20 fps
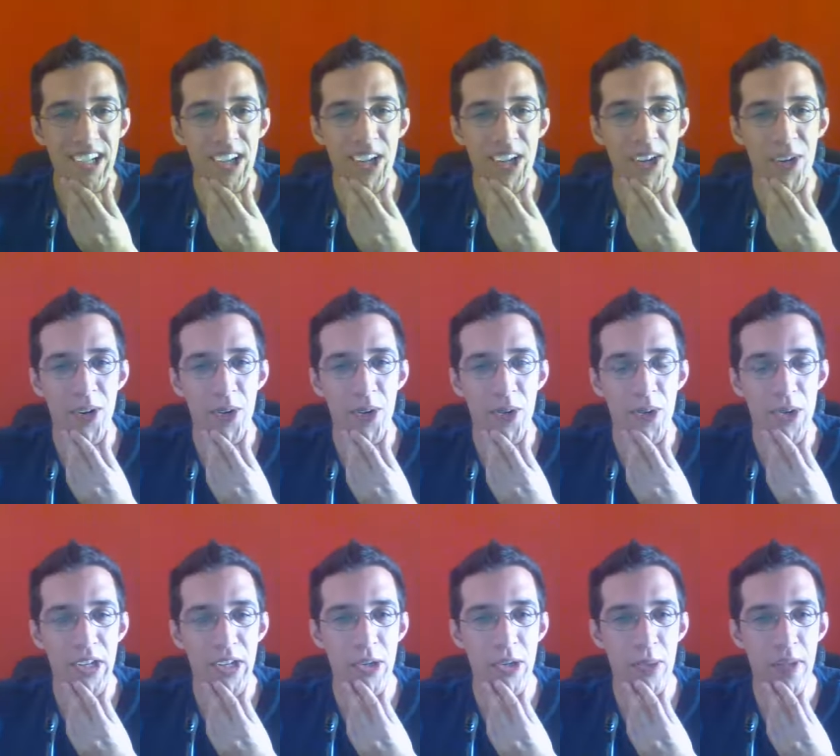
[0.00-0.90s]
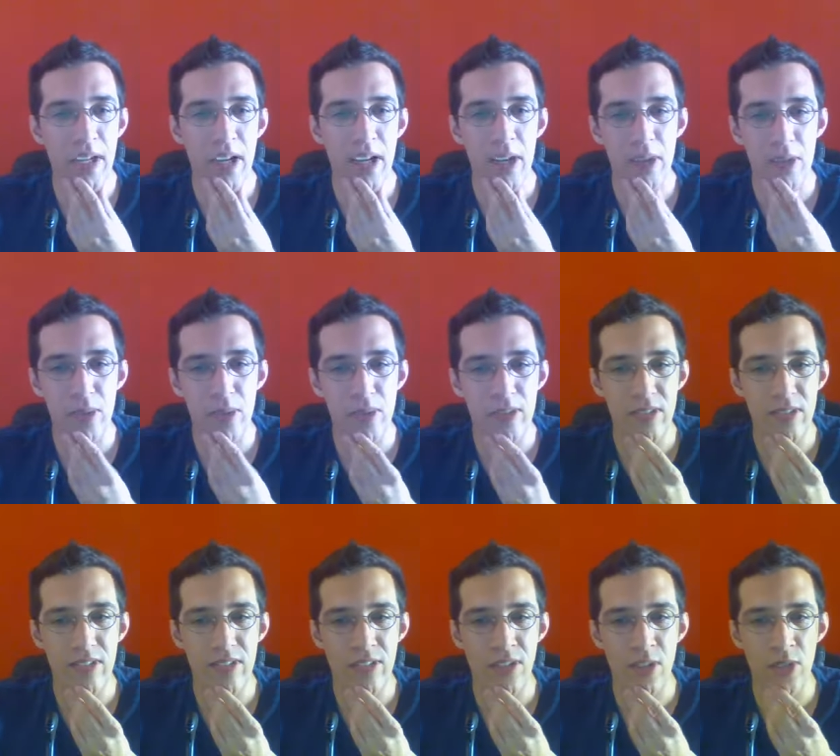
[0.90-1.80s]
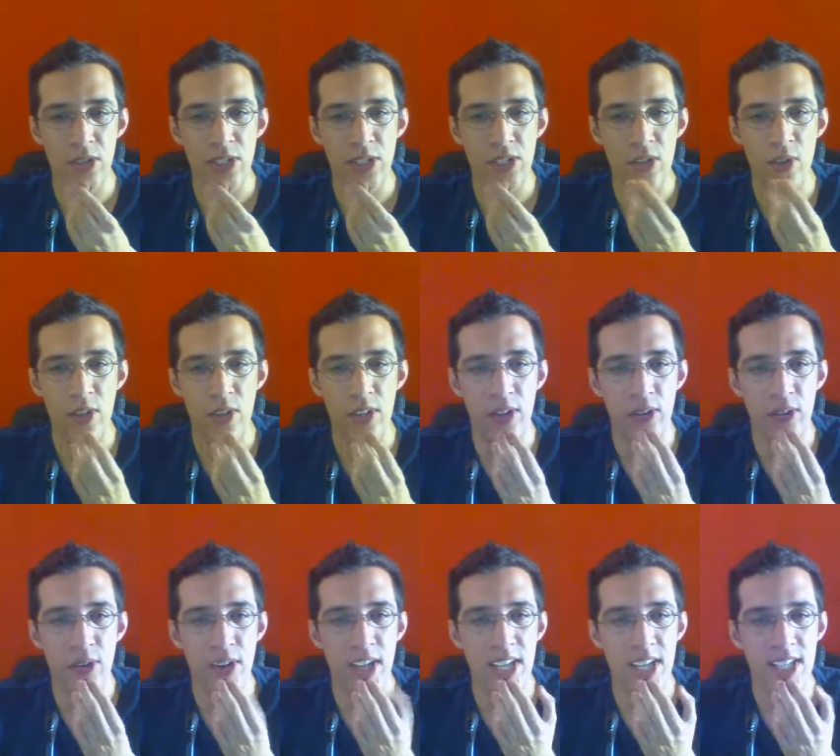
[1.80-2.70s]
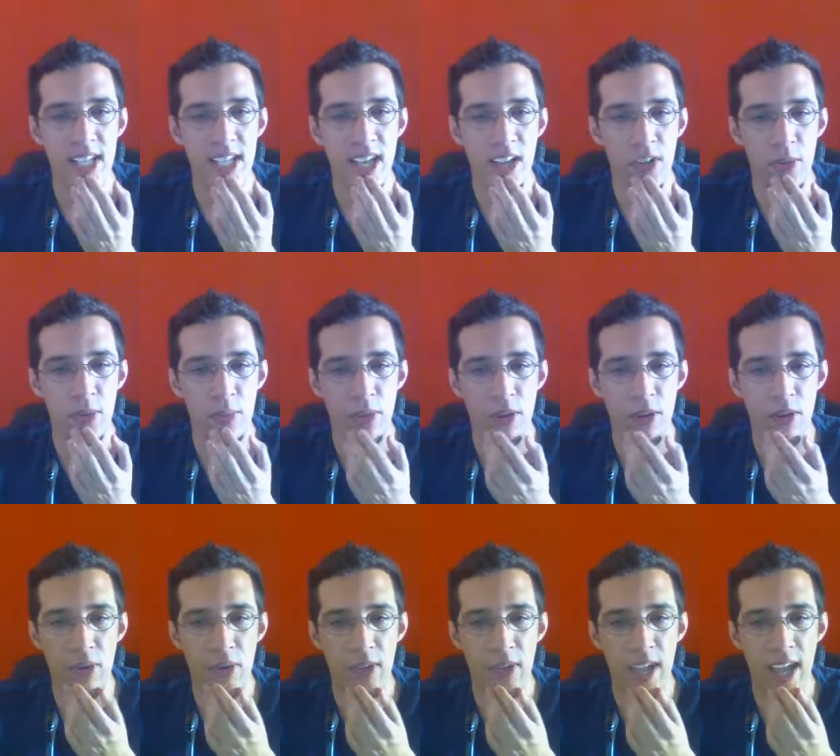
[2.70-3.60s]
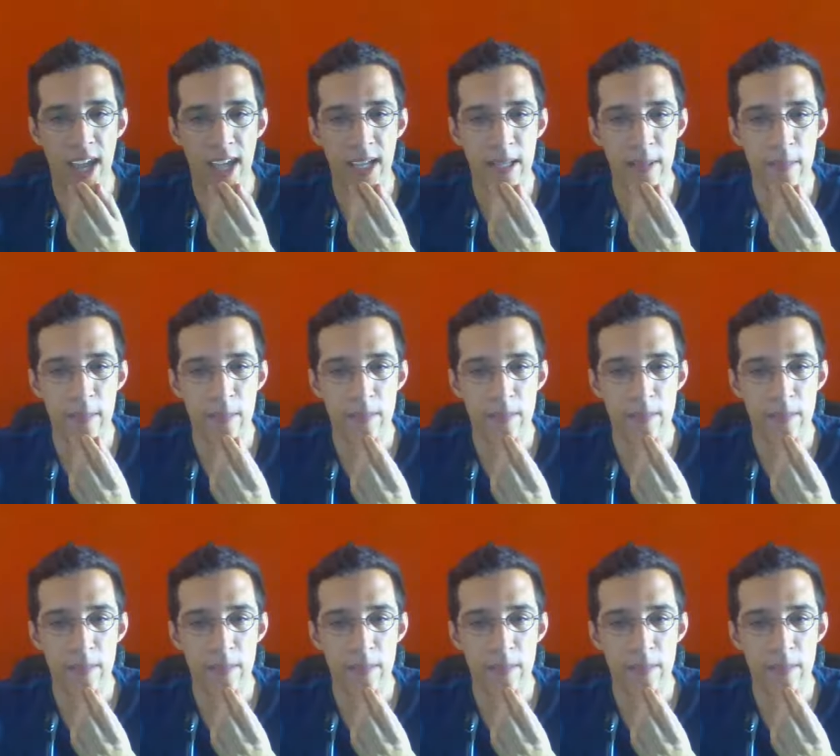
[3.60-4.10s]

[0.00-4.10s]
oh, here we go. Susie's going crazy. I hope they're okay.